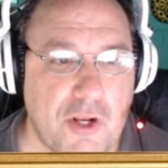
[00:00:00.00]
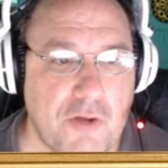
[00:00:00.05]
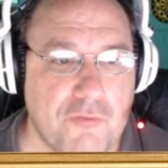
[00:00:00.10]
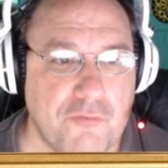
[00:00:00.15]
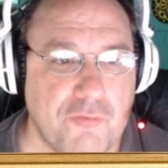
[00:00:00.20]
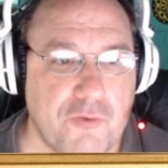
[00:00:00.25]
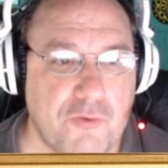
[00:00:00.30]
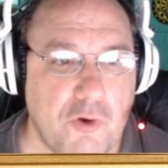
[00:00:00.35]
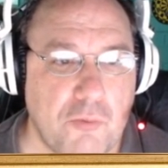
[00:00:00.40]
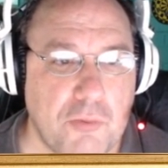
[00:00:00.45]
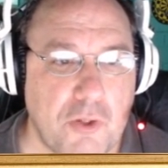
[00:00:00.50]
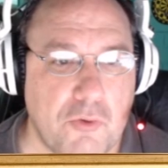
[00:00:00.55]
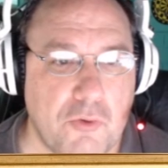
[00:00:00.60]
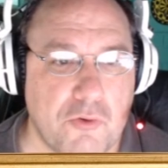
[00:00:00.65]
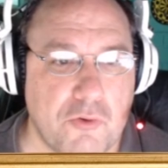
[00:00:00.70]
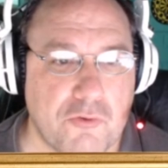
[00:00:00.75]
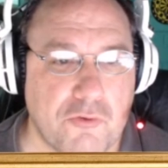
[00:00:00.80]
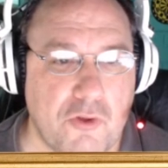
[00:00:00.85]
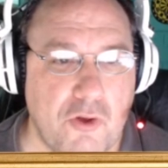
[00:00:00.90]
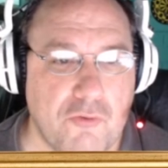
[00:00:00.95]
out a full-blown
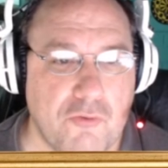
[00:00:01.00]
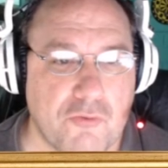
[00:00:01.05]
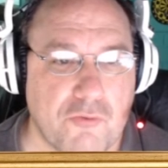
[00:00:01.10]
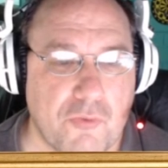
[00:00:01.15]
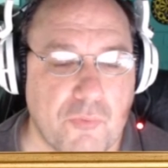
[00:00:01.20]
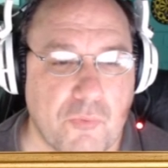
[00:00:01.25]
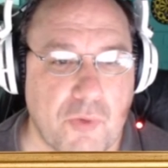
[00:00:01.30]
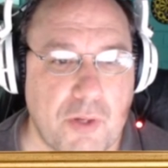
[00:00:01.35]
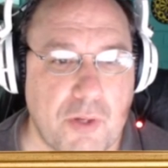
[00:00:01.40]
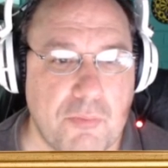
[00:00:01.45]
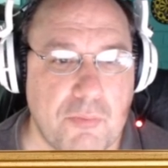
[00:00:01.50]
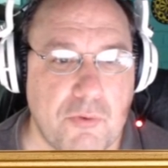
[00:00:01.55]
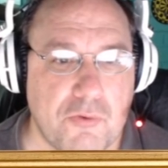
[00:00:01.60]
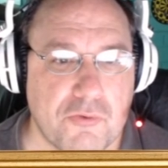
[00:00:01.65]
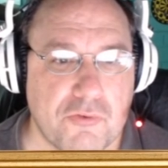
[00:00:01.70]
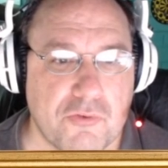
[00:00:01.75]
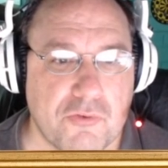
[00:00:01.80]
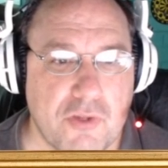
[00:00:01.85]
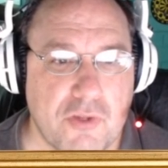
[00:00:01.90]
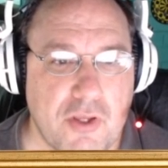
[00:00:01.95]
assault from the rebels.